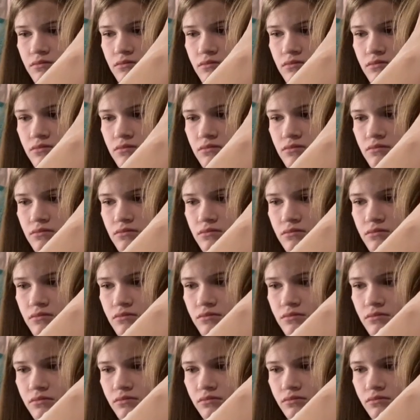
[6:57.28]

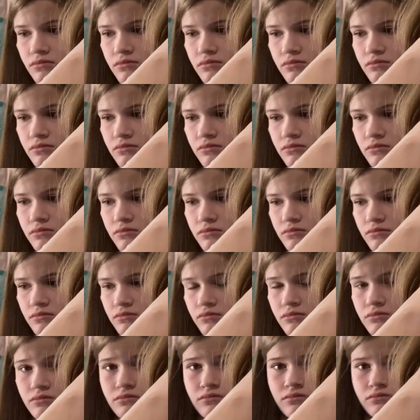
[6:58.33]

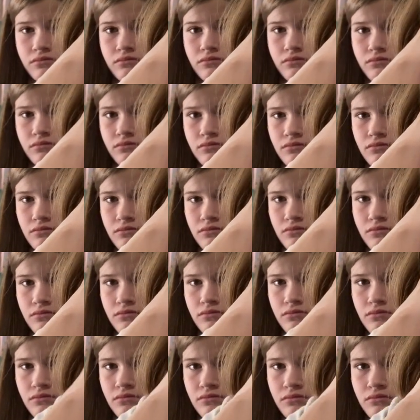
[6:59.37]

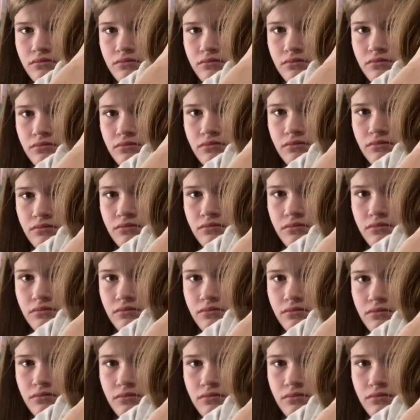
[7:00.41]
No words are spoken by the person on screen.